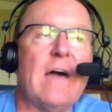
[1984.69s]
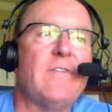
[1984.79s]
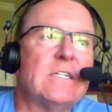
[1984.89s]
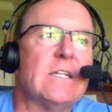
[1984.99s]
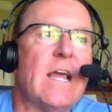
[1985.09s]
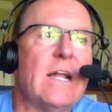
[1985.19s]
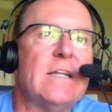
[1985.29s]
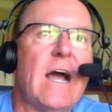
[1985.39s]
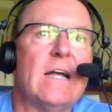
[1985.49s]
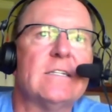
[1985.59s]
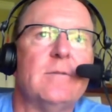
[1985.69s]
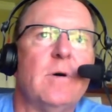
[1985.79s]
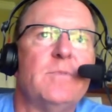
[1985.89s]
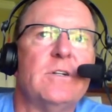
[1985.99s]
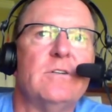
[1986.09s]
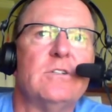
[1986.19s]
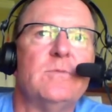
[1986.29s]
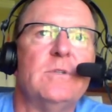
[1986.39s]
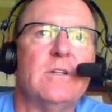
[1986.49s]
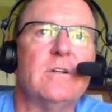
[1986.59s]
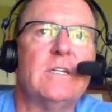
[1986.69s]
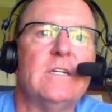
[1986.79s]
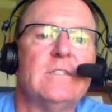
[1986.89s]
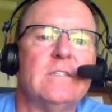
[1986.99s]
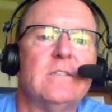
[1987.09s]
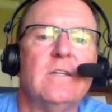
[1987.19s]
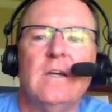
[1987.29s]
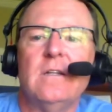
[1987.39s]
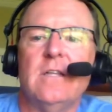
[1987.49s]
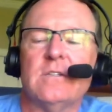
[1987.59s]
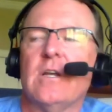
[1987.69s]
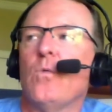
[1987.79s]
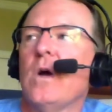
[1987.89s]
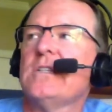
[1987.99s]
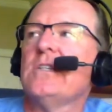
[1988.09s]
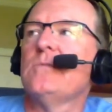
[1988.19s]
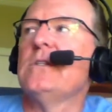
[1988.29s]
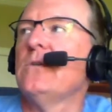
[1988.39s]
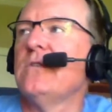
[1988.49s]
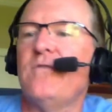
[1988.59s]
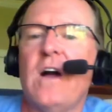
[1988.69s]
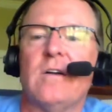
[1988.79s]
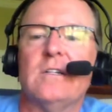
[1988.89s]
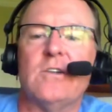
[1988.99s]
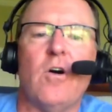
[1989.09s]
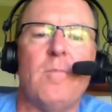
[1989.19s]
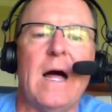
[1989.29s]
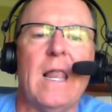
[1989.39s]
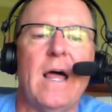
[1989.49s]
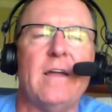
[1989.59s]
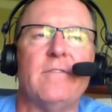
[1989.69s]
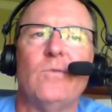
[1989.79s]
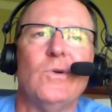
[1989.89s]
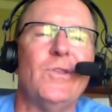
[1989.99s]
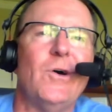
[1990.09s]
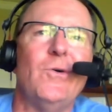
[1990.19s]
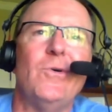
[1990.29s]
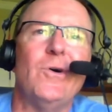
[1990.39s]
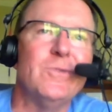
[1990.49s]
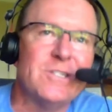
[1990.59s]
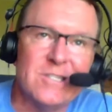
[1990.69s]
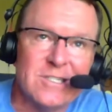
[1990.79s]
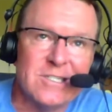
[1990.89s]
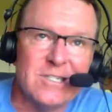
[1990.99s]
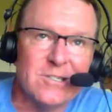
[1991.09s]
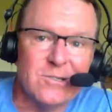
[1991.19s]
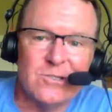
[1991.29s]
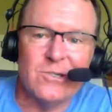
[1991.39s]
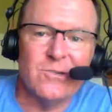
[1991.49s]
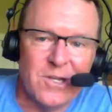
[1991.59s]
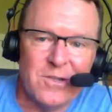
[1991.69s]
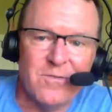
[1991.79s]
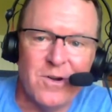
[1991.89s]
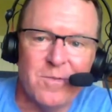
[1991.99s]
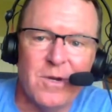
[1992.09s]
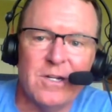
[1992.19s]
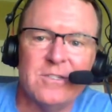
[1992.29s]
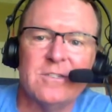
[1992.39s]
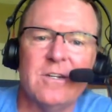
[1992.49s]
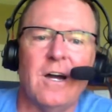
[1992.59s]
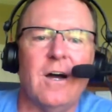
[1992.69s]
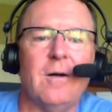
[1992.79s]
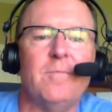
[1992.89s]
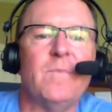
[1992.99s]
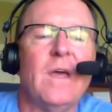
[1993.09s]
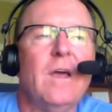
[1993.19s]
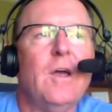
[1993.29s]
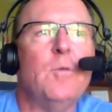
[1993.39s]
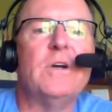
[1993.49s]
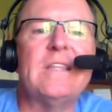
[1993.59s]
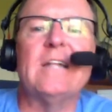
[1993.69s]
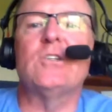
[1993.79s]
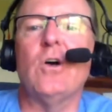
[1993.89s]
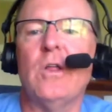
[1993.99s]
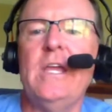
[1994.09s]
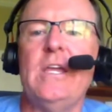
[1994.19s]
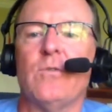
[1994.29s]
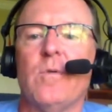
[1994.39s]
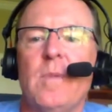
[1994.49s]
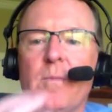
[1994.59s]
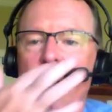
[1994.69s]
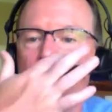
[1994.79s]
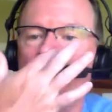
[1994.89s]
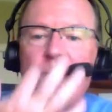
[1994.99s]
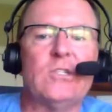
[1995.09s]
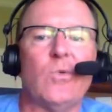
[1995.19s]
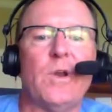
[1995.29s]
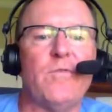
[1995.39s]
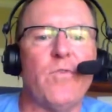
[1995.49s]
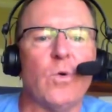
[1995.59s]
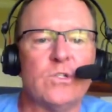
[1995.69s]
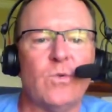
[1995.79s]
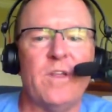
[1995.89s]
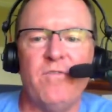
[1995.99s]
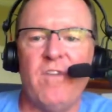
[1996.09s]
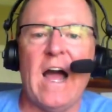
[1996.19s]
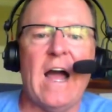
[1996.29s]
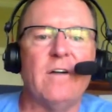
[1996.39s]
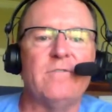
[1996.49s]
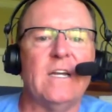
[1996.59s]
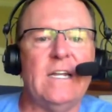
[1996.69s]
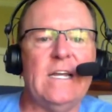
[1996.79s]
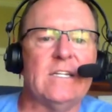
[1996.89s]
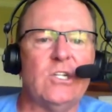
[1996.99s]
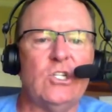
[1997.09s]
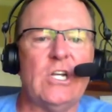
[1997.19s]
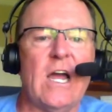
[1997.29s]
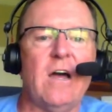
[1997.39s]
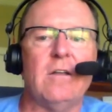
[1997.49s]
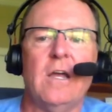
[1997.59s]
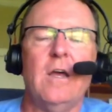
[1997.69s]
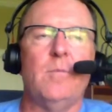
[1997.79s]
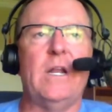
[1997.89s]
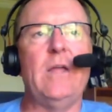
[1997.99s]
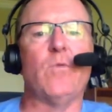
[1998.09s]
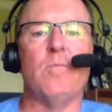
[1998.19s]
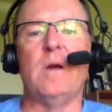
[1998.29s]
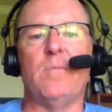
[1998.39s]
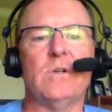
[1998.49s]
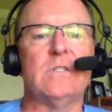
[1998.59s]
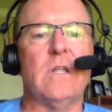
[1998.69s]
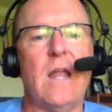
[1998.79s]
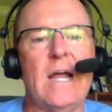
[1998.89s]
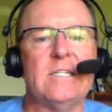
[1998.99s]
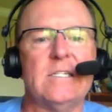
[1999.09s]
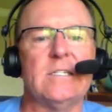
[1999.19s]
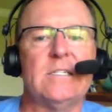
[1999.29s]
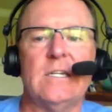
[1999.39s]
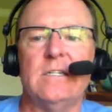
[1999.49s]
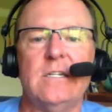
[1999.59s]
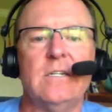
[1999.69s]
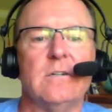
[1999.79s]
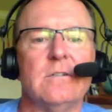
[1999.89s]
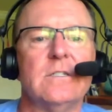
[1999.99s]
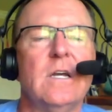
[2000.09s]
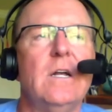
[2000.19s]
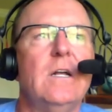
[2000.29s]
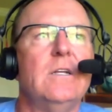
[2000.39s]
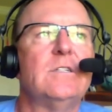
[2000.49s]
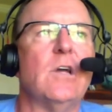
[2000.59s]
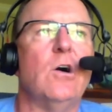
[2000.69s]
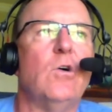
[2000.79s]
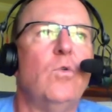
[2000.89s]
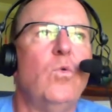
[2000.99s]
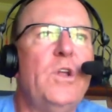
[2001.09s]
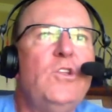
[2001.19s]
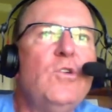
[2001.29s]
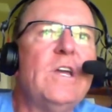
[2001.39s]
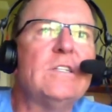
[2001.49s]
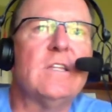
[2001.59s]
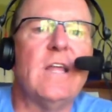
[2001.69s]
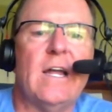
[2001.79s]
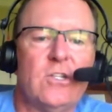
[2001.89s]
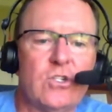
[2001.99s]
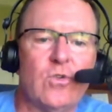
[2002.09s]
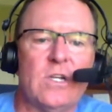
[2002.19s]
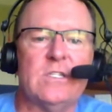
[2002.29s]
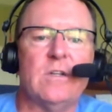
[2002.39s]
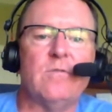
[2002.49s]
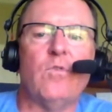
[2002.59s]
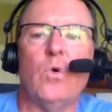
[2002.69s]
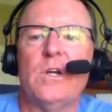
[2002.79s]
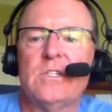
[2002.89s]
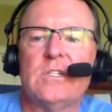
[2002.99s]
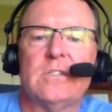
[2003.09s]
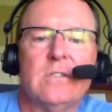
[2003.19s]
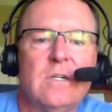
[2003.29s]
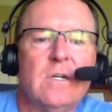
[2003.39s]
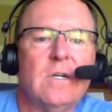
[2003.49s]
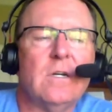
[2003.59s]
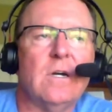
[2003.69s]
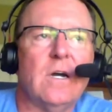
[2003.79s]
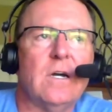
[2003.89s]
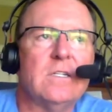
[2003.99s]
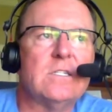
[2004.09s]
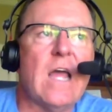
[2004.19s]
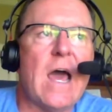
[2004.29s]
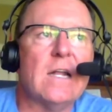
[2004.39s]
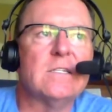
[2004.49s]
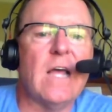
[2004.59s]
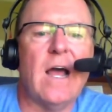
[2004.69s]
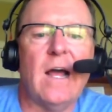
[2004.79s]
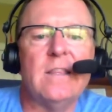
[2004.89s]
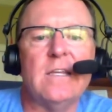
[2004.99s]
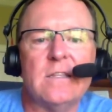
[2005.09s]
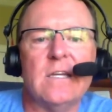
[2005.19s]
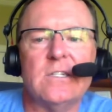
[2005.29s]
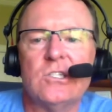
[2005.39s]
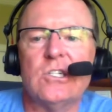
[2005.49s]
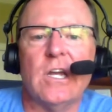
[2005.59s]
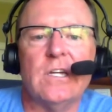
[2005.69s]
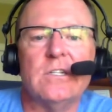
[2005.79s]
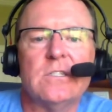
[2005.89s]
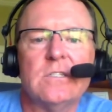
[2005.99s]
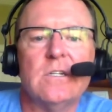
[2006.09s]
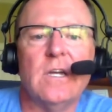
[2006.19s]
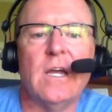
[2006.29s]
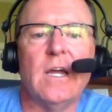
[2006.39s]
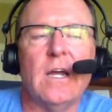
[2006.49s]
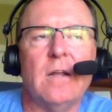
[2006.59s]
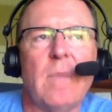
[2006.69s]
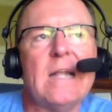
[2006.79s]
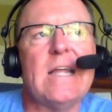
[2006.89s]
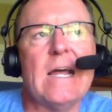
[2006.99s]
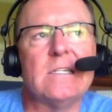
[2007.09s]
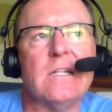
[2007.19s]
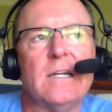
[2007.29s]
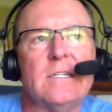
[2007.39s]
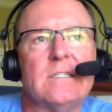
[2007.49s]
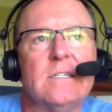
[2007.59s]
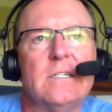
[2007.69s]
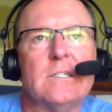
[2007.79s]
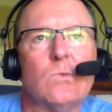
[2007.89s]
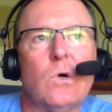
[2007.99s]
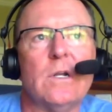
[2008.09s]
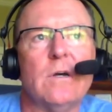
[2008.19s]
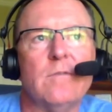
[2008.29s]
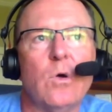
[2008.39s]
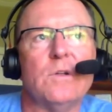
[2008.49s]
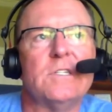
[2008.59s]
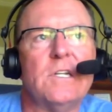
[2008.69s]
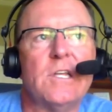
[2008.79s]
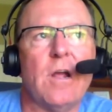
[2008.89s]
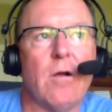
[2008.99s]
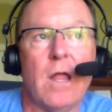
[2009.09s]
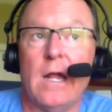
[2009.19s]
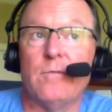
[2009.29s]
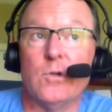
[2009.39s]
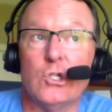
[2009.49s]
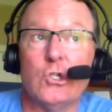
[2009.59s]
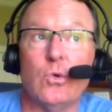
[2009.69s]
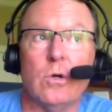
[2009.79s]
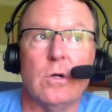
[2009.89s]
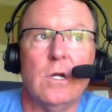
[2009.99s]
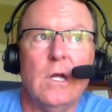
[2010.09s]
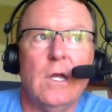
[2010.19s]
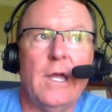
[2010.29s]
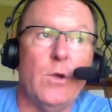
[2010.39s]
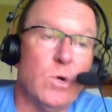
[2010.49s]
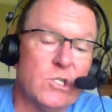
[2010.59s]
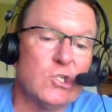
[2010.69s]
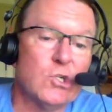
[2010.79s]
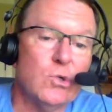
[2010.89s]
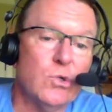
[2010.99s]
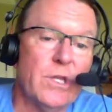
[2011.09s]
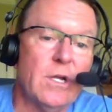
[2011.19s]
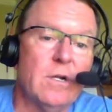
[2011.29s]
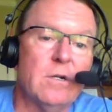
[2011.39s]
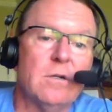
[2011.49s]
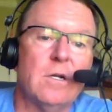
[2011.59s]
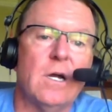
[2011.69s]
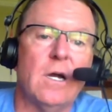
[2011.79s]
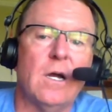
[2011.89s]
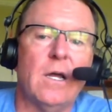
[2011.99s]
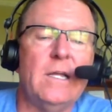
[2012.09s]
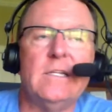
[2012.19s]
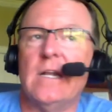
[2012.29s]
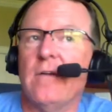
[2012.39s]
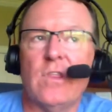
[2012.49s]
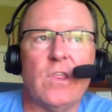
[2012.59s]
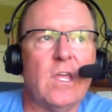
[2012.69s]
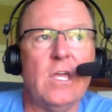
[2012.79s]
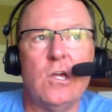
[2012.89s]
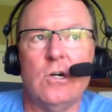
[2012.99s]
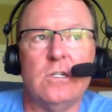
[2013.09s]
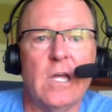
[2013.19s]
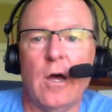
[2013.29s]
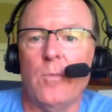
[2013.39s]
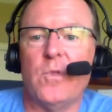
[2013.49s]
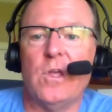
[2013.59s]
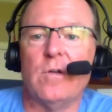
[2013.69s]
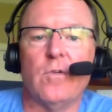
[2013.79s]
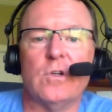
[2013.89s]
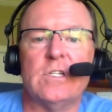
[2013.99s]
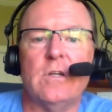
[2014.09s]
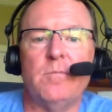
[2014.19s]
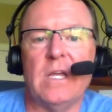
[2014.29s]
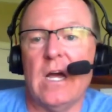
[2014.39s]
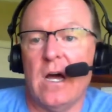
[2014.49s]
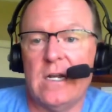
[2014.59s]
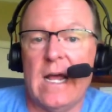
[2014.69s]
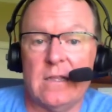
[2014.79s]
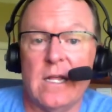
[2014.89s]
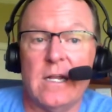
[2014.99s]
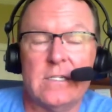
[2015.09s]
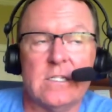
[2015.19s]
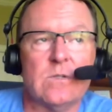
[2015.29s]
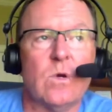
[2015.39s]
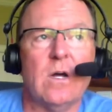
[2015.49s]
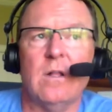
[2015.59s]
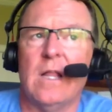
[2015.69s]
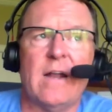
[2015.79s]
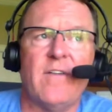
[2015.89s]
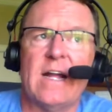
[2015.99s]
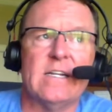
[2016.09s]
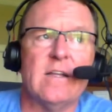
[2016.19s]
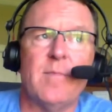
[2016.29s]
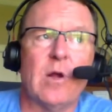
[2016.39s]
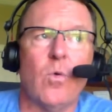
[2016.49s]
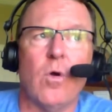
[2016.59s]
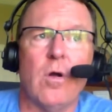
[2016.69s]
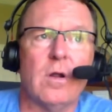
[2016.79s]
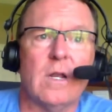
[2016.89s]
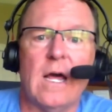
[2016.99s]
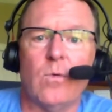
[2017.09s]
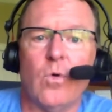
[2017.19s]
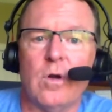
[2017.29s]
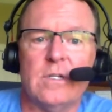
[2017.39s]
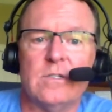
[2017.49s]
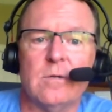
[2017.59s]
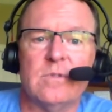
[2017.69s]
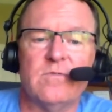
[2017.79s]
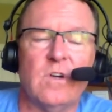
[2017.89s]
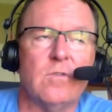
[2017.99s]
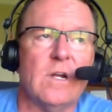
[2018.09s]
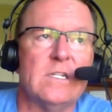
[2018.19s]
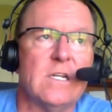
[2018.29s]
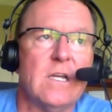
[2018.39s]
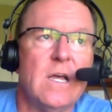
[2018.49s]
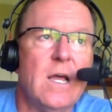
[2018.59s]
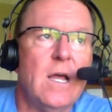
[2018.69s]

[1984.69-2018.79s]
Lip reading: And I've actually had guys come up and introduce me to their kids, and they'll say, Wes has been doing the Falcons all my life. Well, no, only 16 years, sir. Thank you very much. But that's all he can remember. He might be 24, 25, and he has a child, but he remembers the last 16 years. So when you get to that trusted voice status, I think things change. And my dad's legacy is one of loyalty to Carolina for sure. He went to school there. He did everything he could to help the university beyond athletics as well. A lot of academic work, a lot of work in terms of fundraising.